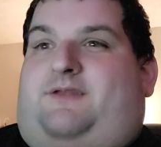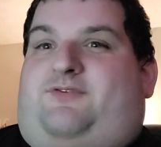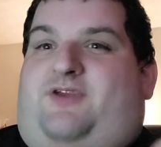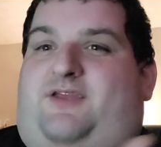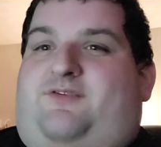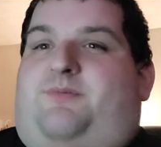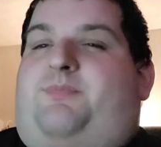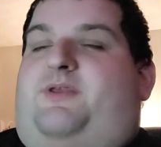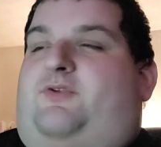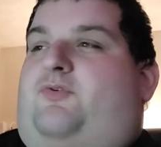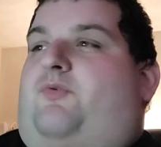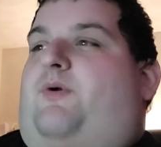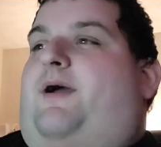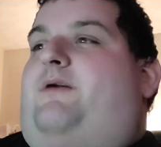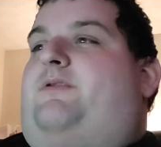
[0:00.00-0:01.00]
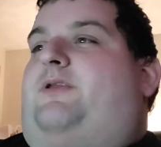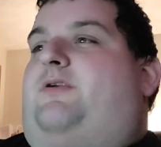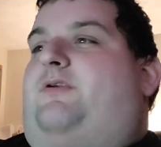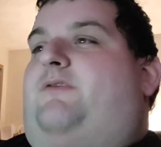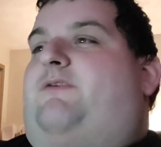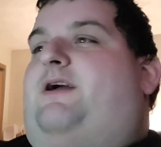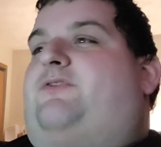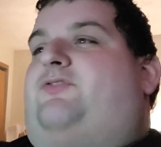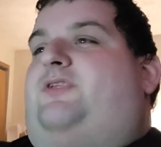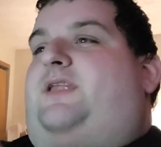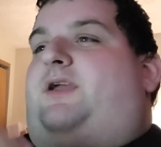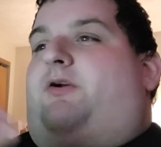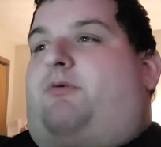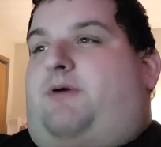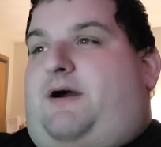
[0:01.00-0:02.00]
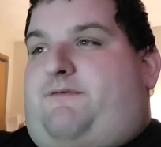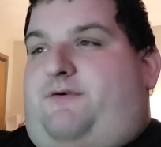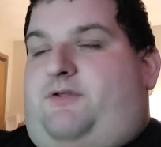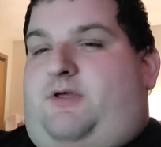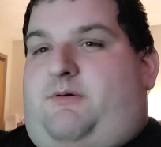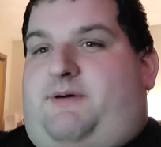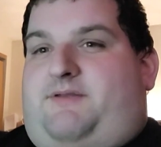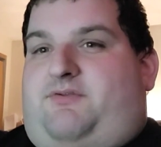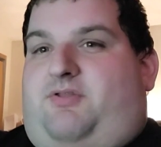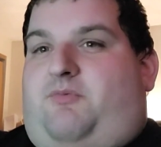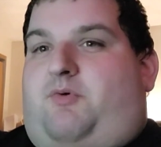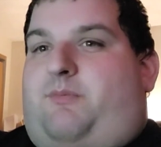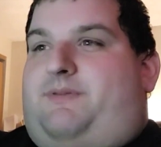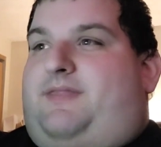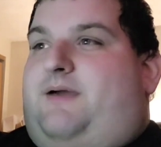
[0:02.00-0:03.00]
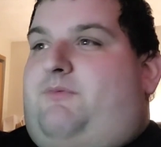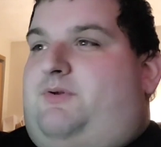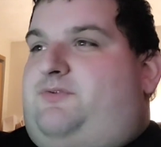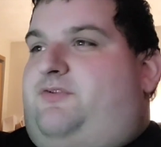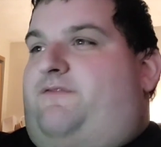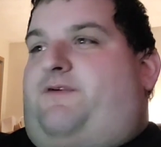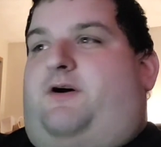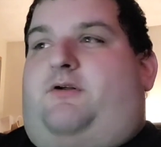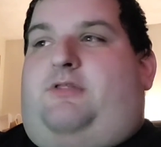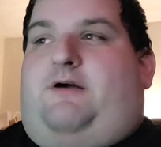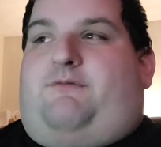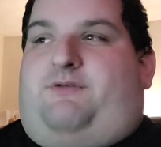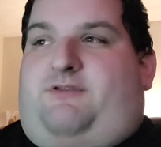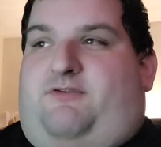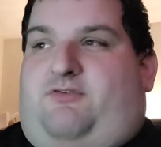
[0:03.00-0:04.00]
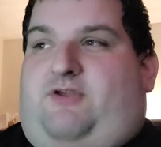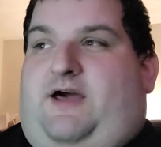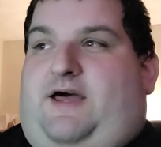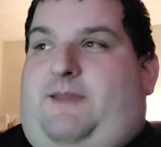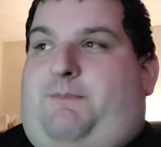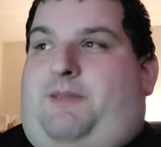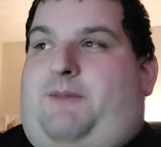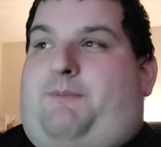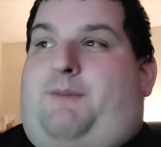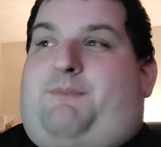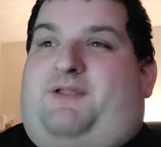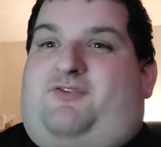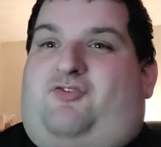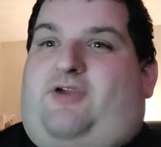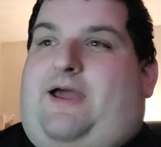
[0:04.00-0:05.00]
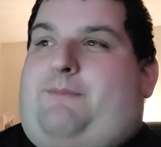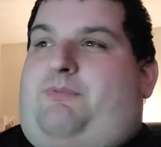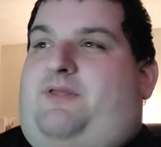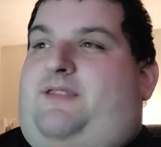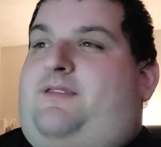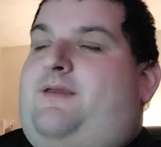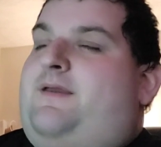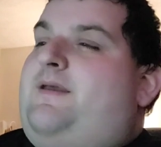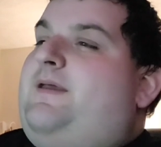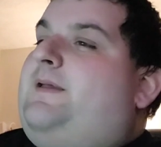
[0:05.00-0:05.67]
They change some things around here. You've got Jeanine Garofalo as the woman that wants to fall in love with this guy, played by Ben Chaplin.